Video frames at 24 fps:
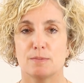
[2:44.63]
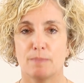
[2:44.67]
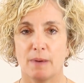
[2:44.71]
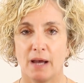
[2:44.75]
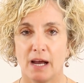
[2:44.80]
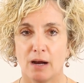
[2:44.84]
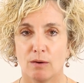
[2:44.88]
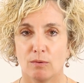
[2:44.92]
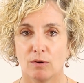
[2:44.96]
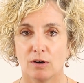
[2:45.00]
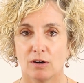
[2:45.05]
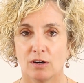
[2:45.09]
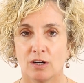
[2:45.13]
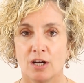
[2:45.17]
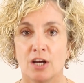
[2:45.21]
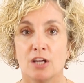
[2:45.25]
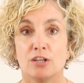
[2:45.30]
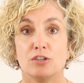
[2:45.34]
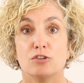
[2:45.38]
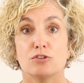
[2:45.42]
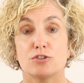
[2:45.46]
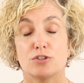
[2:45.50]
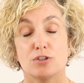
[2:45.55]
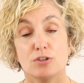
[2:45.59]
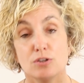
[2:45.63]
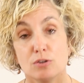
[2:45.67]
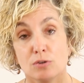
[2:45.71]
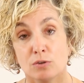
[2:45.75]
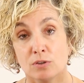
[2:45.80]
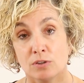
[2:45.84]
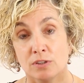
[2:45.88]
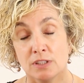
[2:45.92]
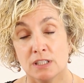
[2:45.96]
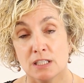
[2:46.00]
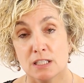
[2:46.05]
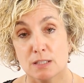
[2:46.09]
power. Your
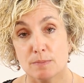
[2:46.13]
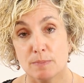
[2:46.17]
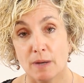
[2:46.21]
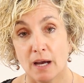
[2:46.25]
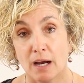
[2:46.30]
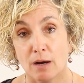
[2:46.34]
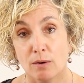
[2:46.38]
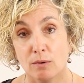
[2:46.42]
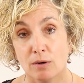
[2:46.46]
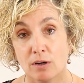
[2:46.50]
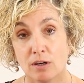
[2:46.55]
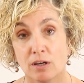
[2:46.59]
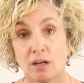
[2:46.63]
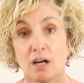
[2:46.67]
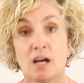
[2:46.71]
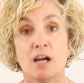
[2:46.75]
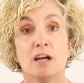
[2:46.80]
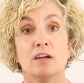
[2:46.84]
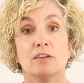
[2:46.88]
2-year-old needs power.